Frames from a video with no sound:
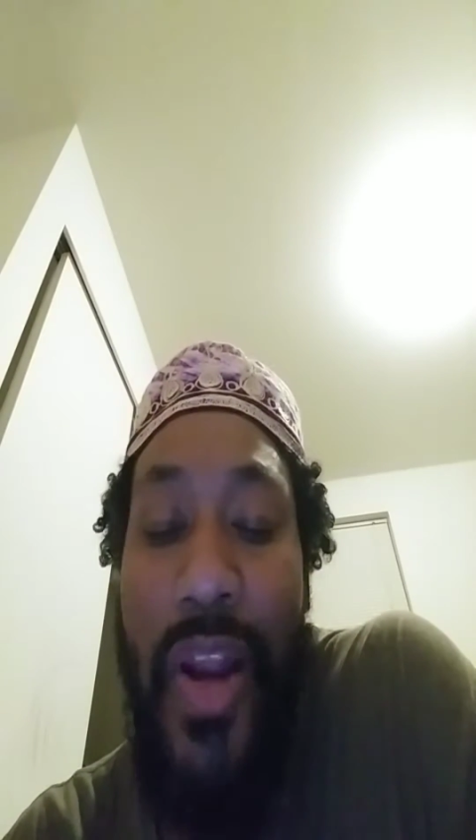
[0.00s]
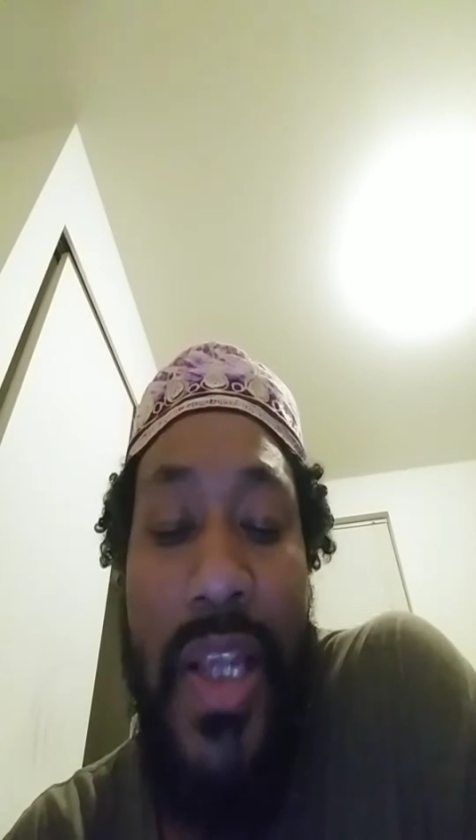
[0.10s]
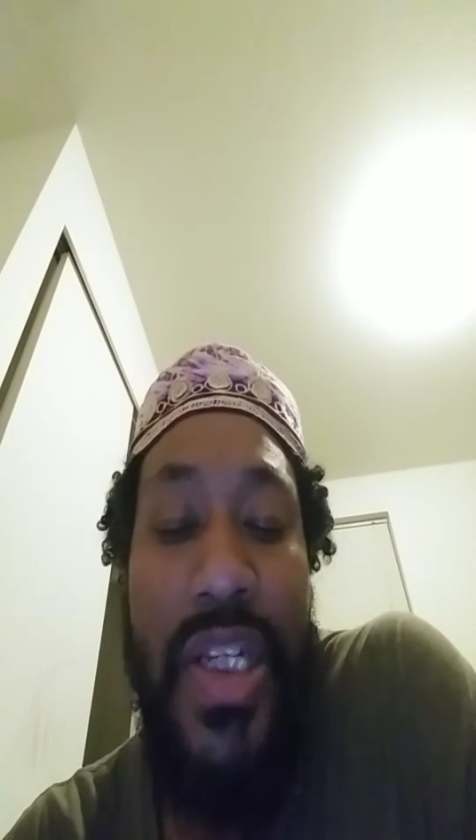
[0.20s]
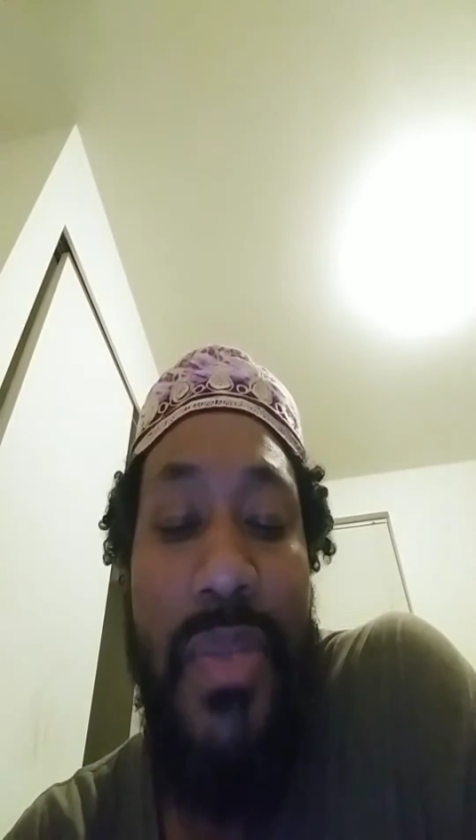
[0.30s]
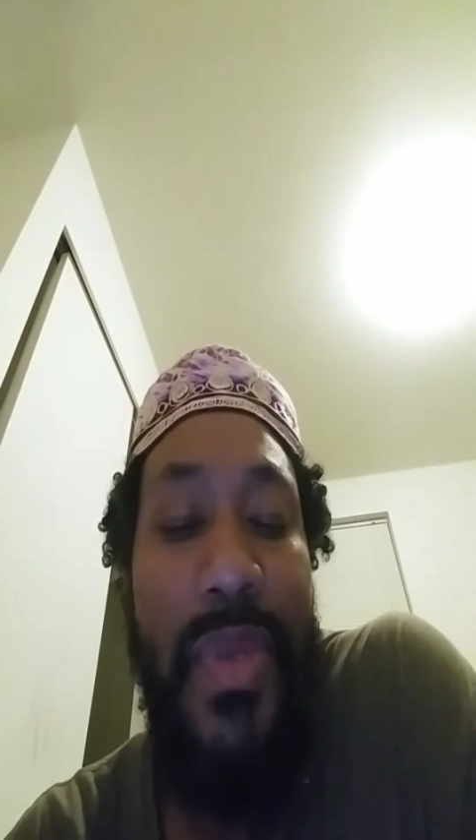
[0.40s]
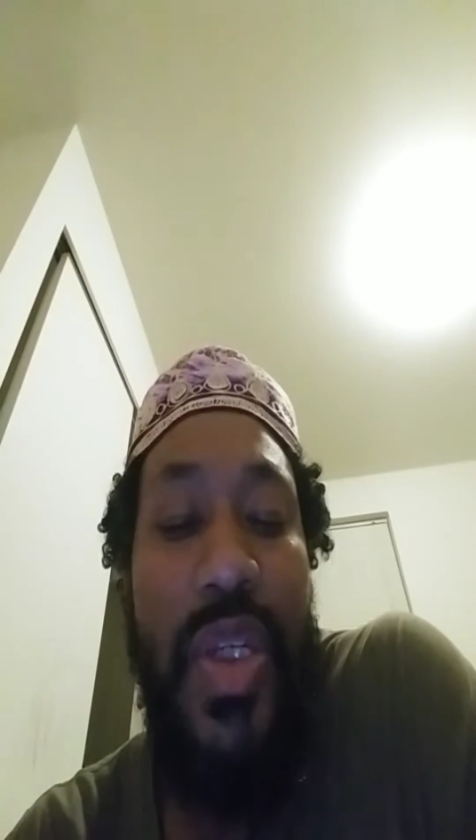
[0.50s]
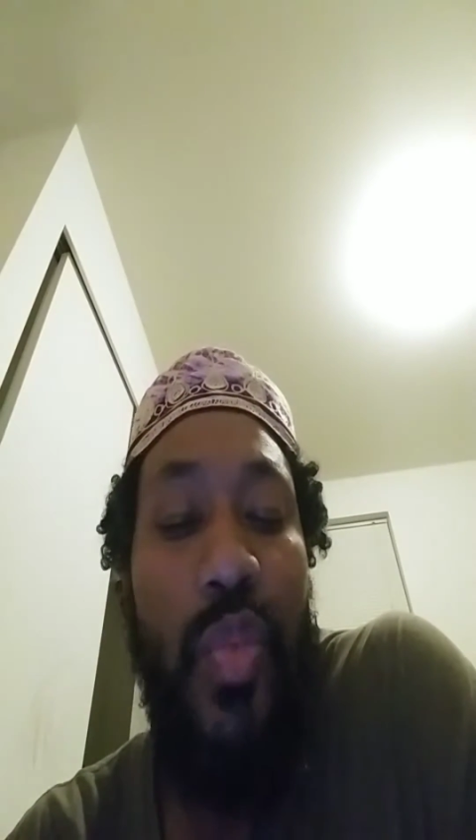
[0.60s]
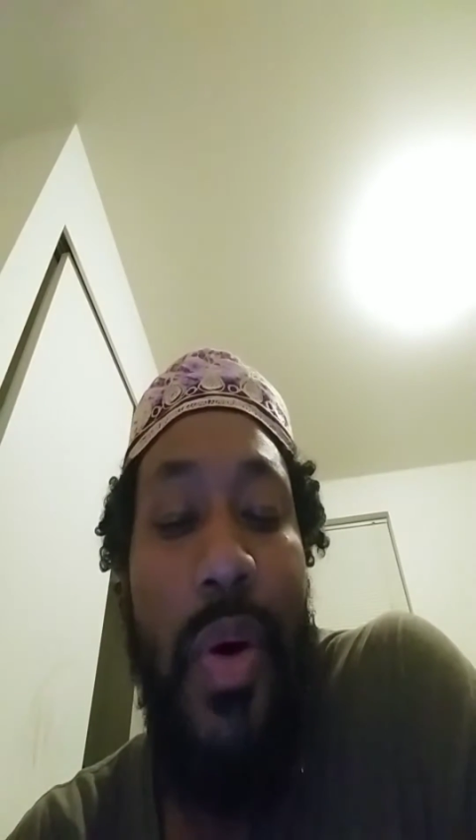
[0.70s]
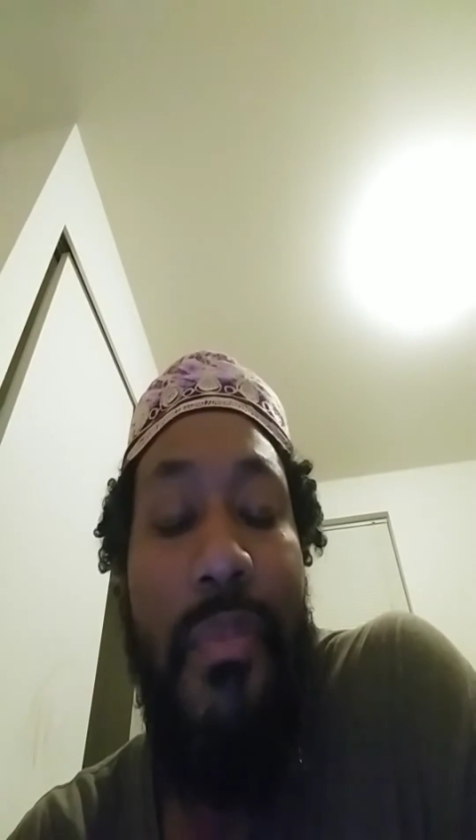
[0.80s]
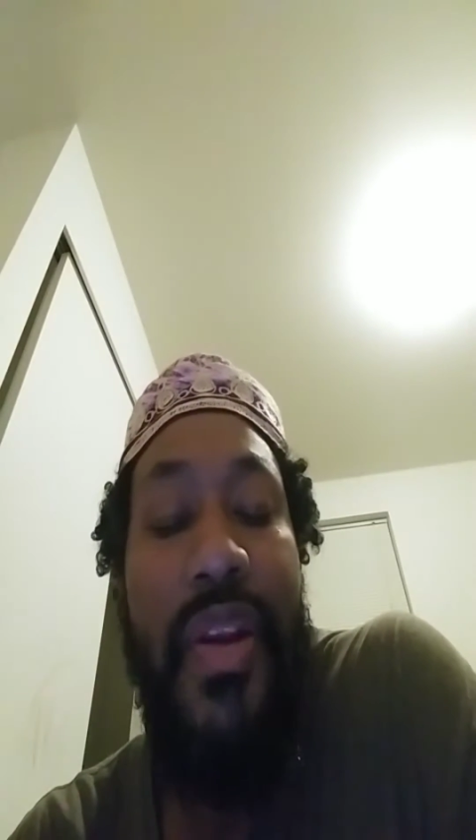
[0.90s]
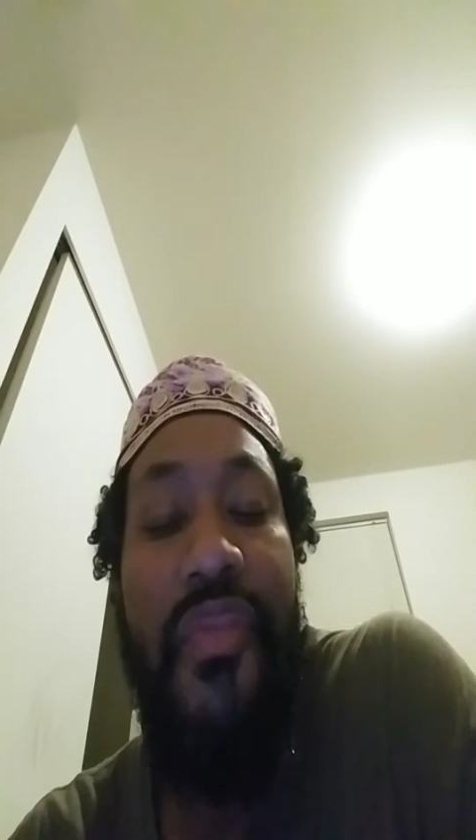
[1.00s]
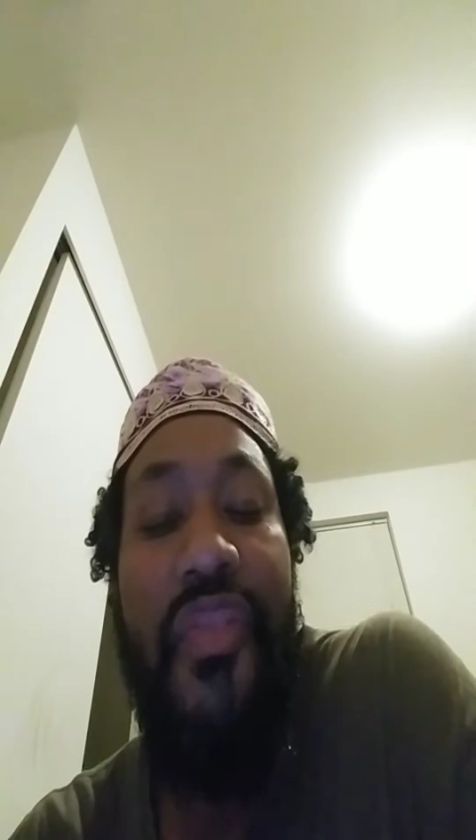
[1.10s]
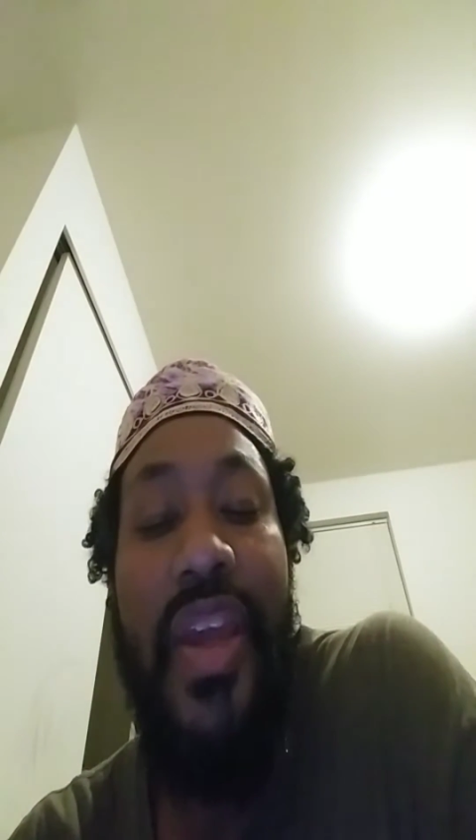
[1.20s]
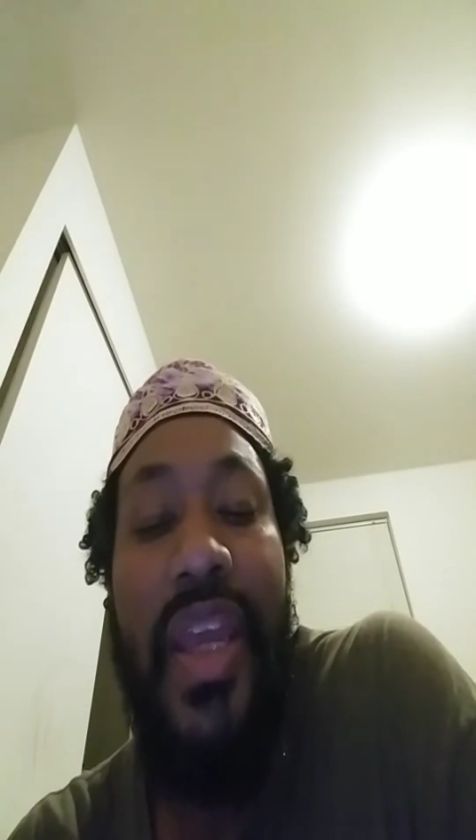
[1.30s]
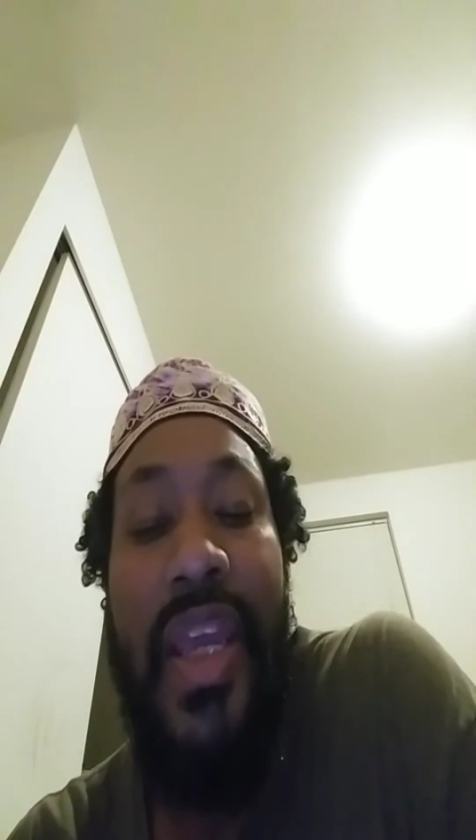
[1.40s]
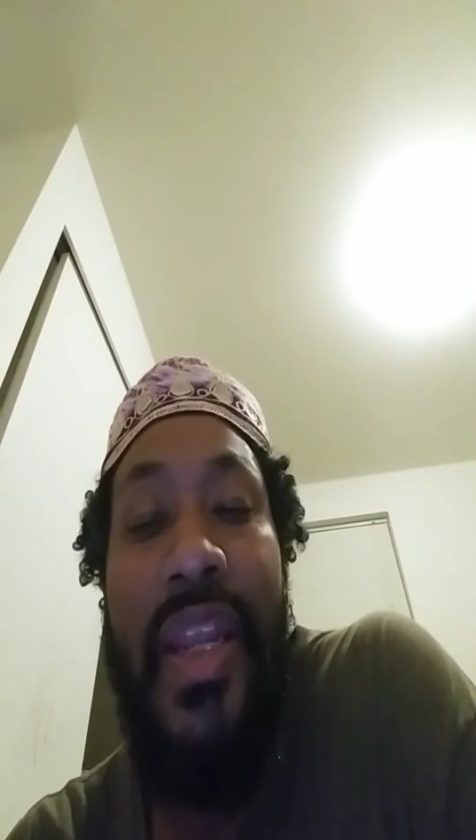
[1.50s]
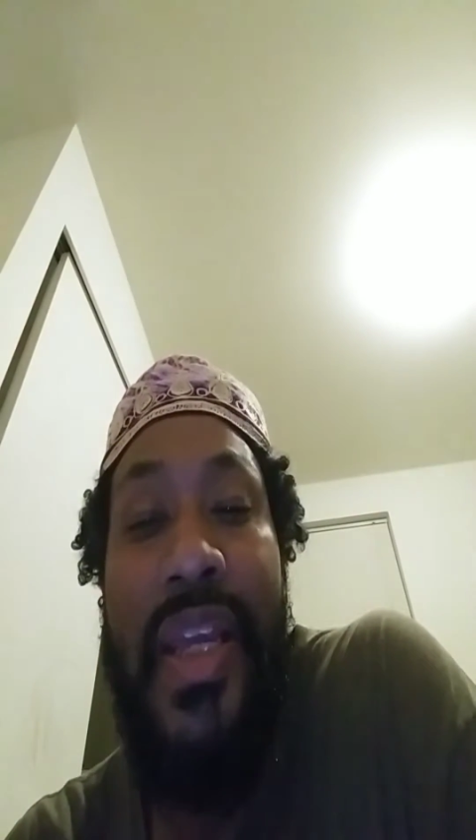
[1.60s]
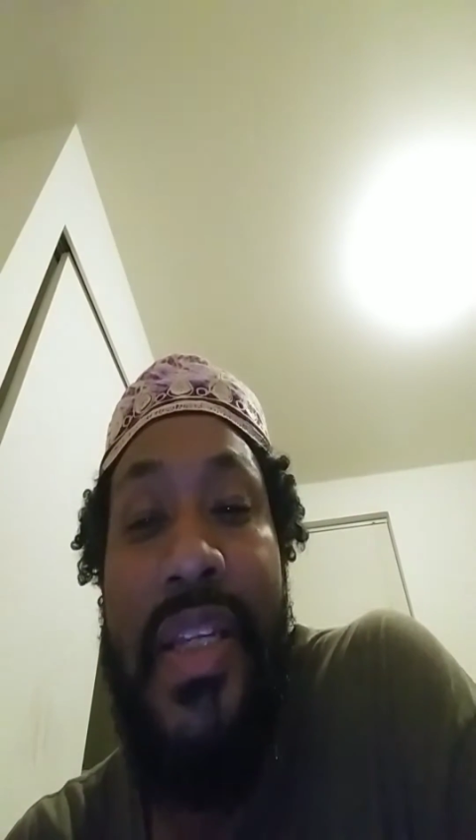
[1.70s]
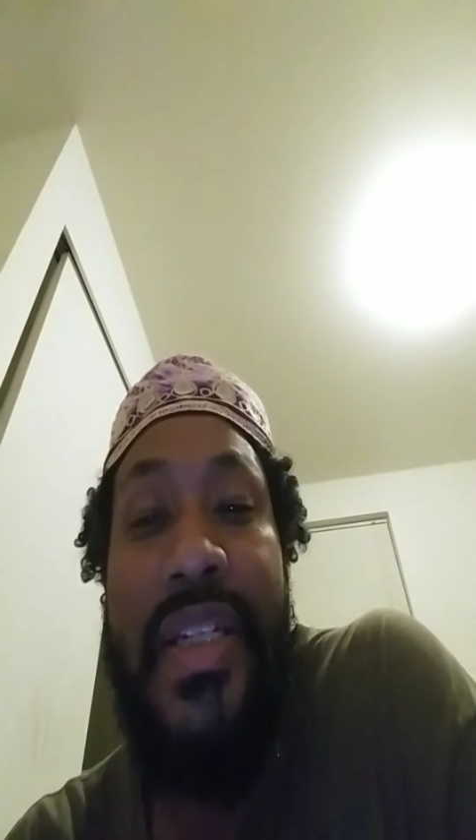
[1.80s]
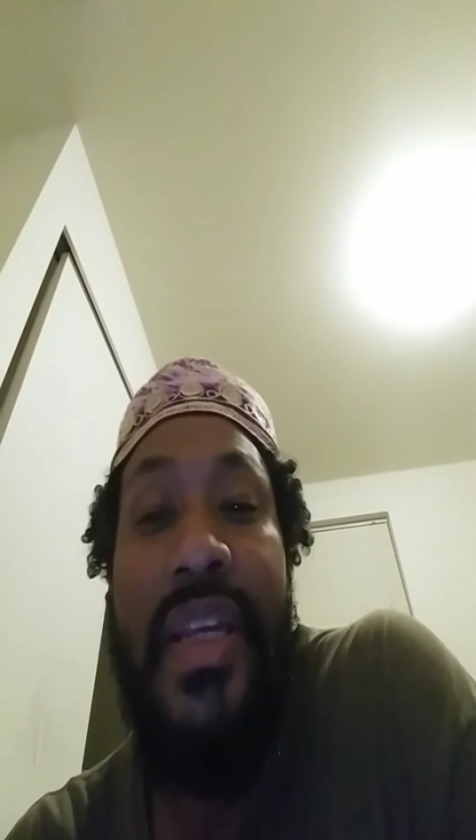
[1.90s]
I just mentioned one benefit, it
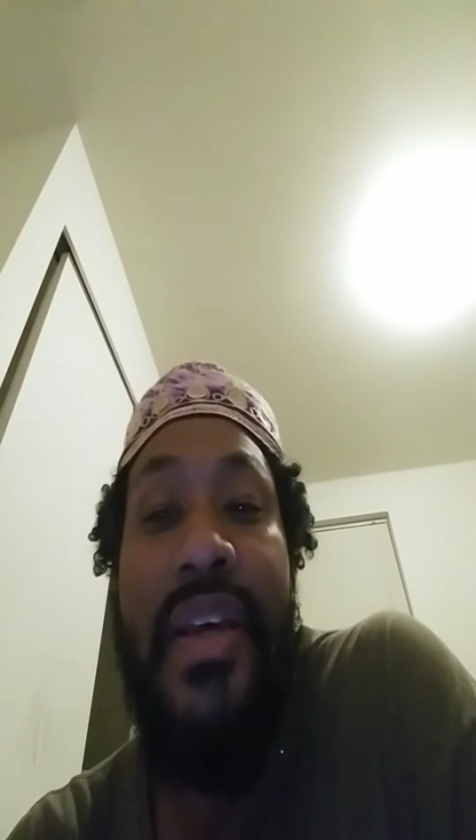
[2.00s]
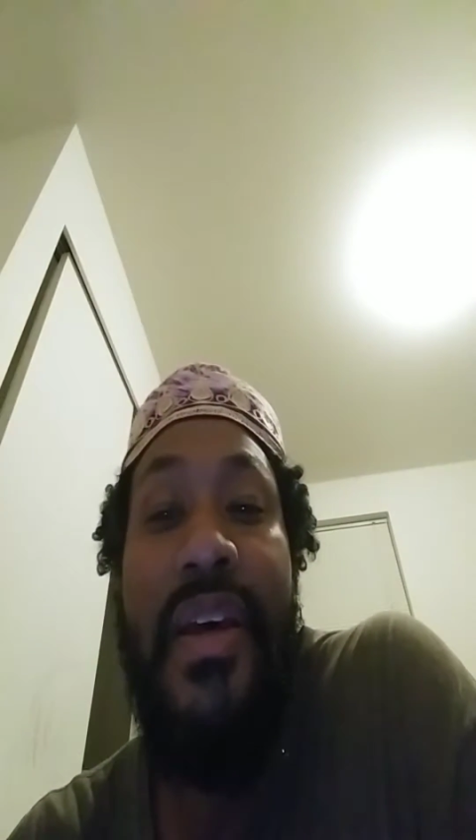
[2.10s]
is